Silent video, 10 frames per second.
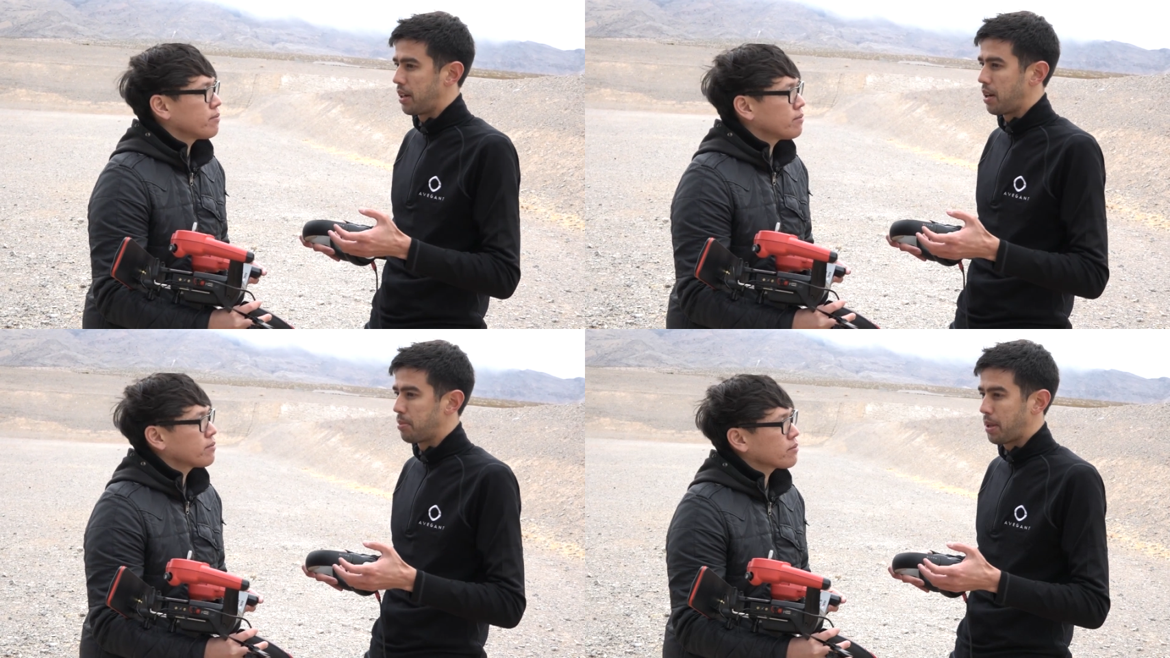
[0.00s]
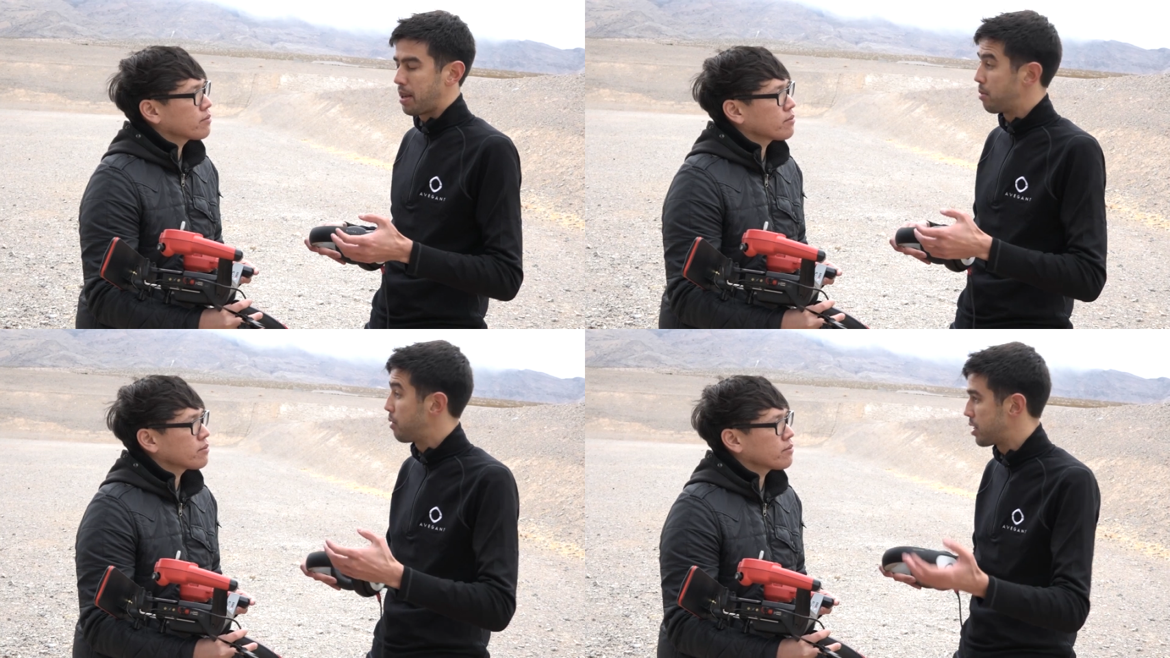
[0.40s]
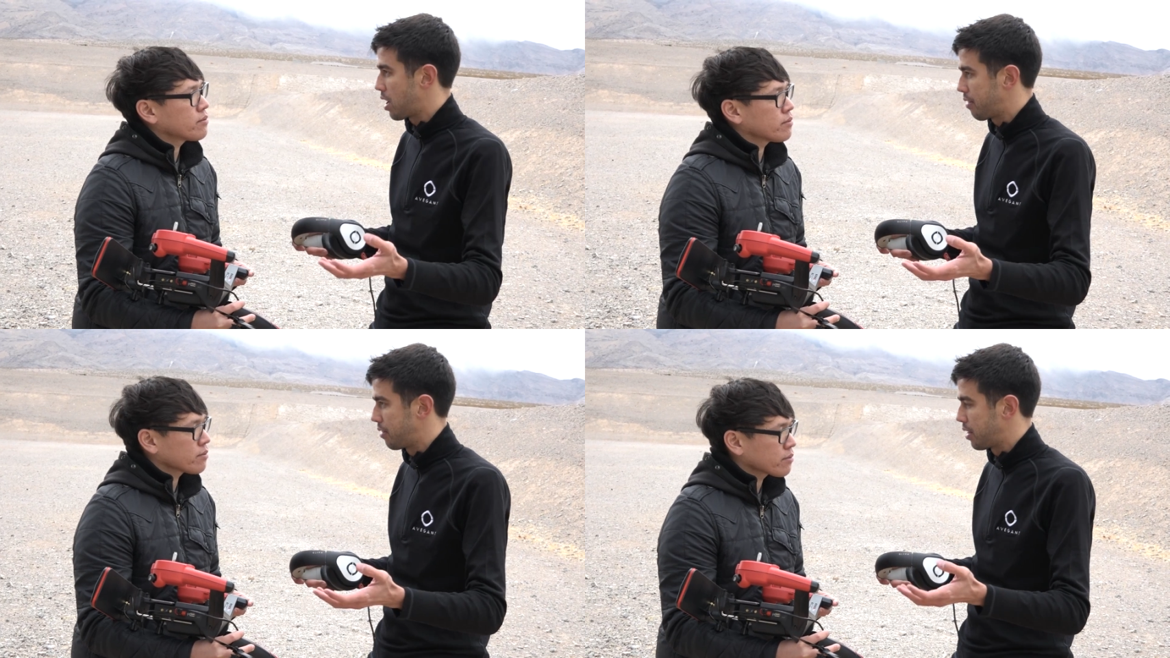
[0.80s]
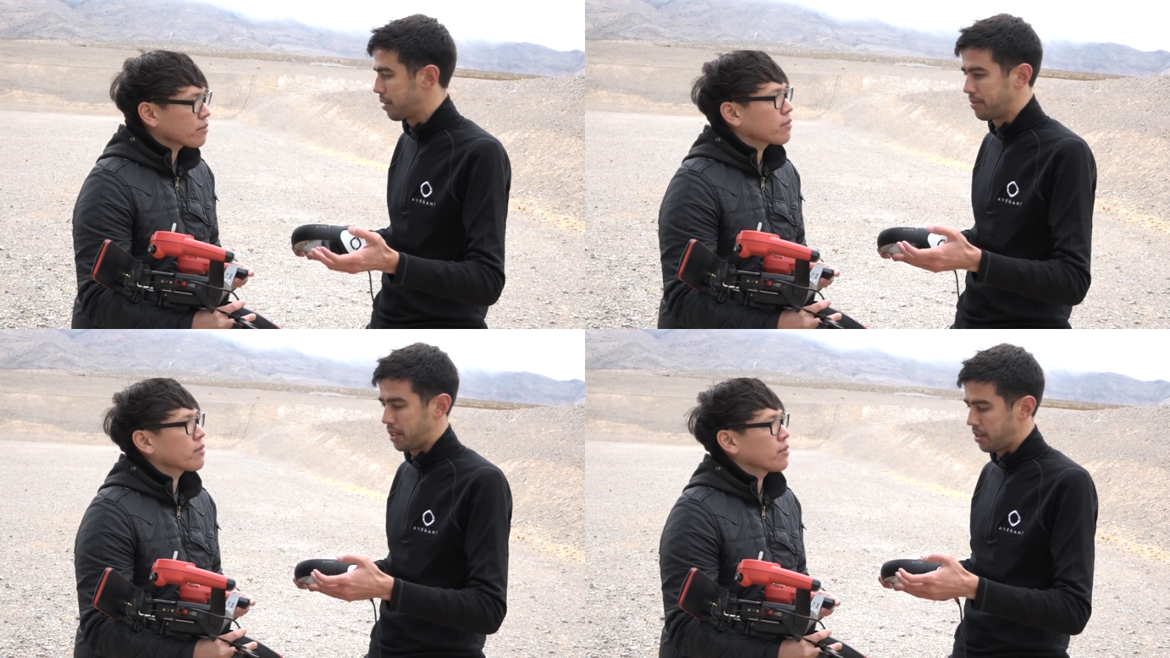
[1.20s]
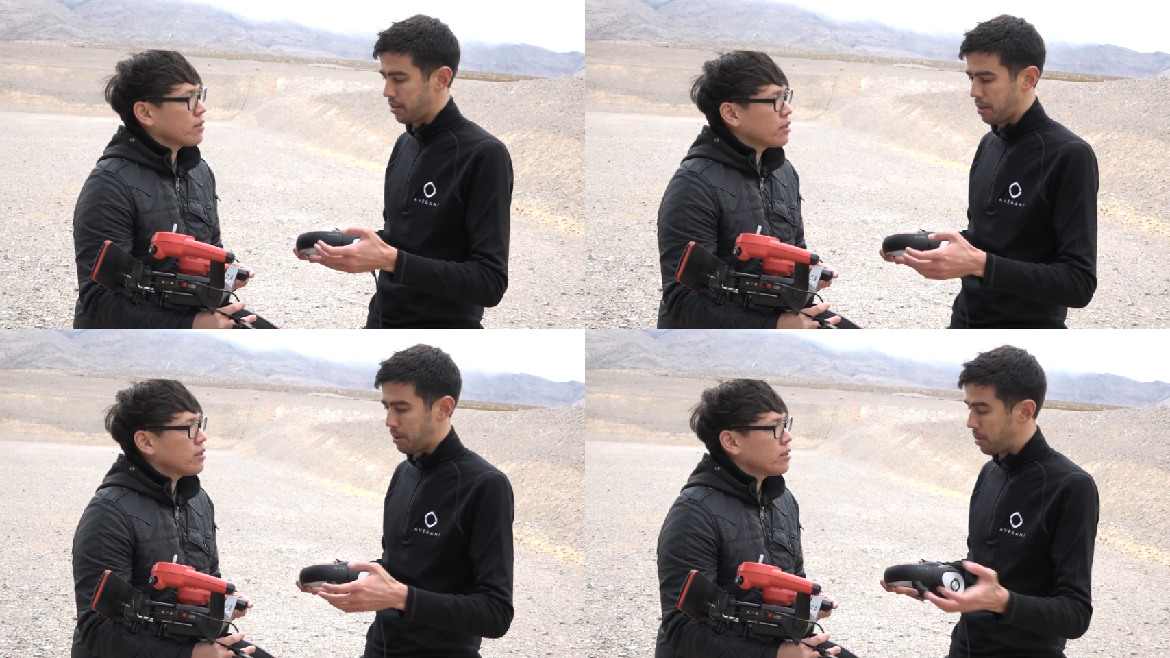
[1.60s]
Speaker 1: you know, play movies off of your
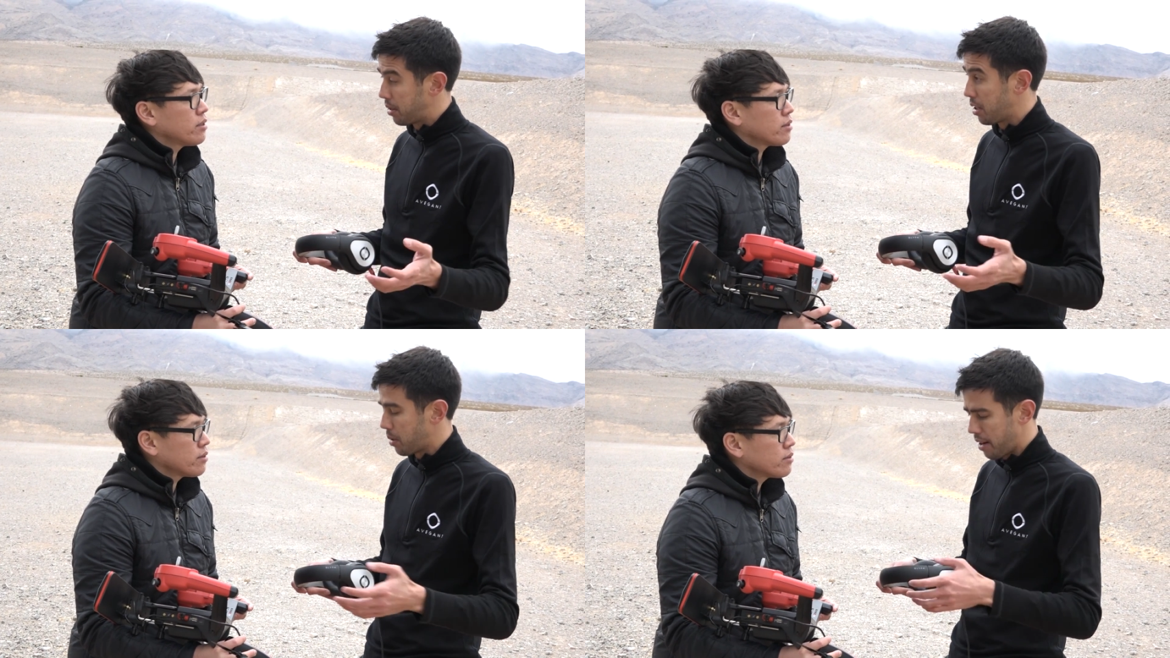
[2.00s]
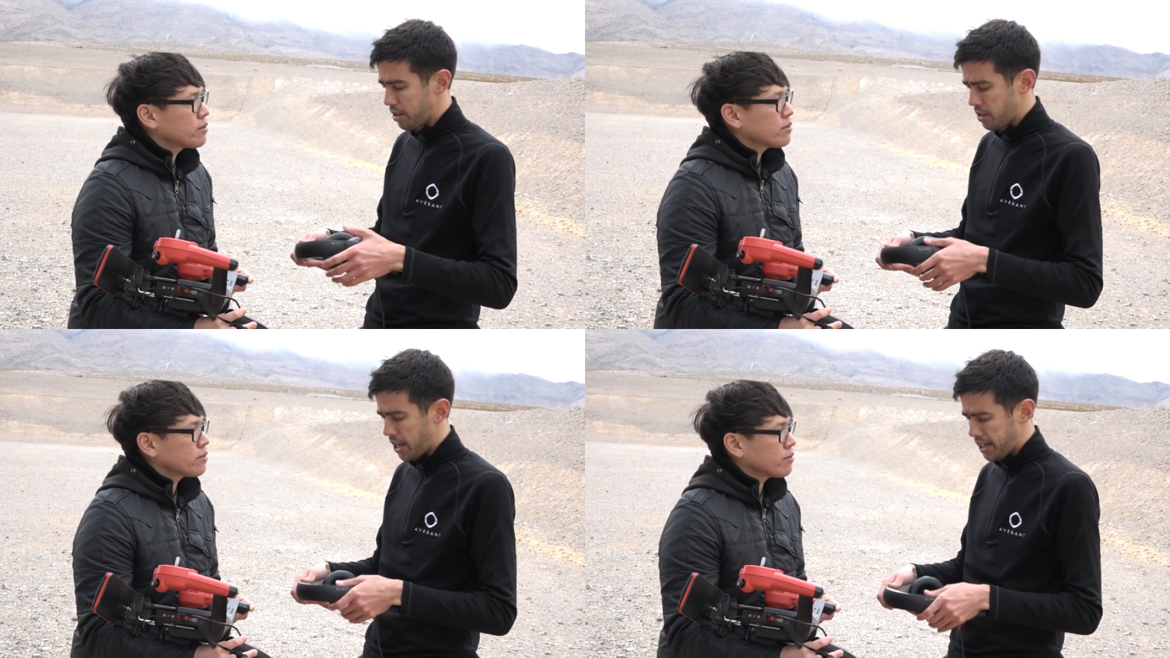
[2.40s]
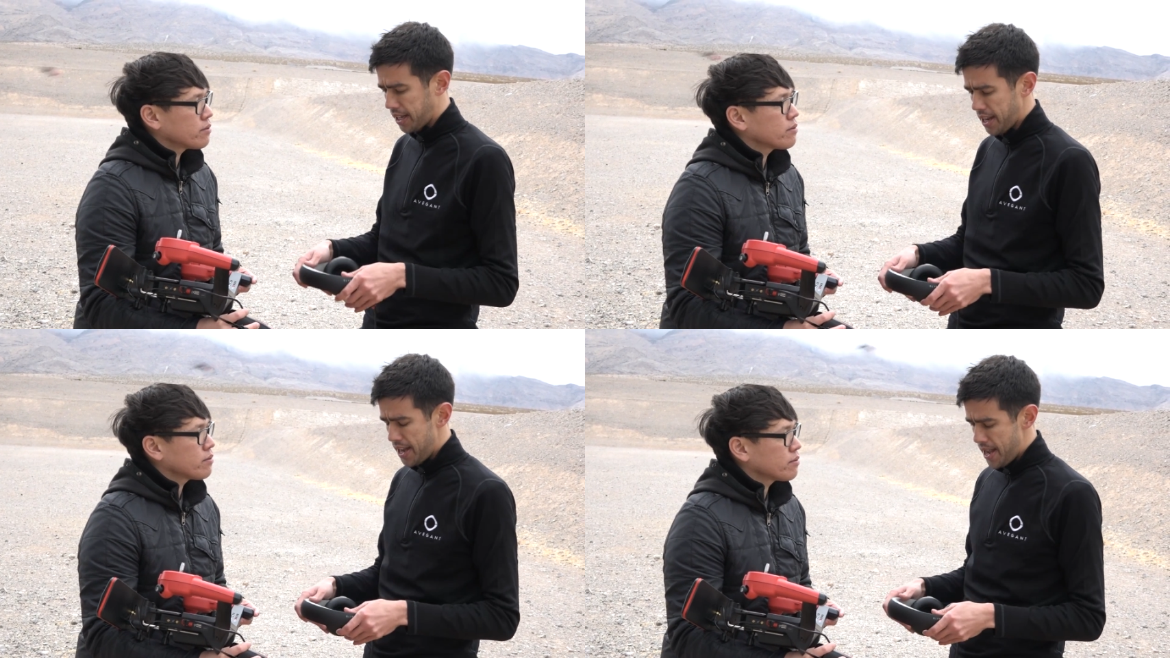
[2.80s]
computer or whatever you'd like.